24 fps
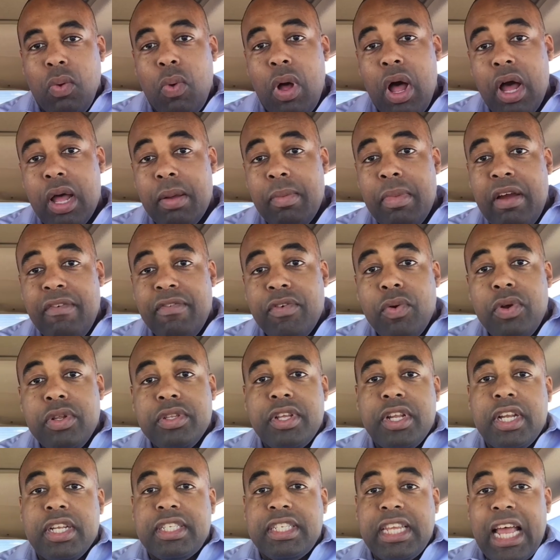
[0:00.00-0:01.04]
Welcome
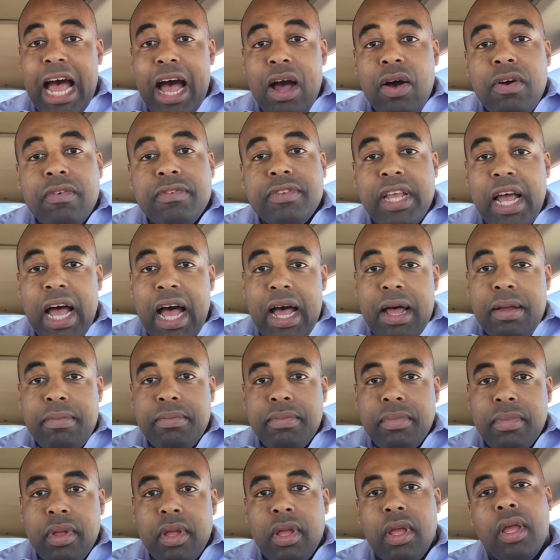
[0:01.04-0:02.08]
everyone to the Towel of Tom.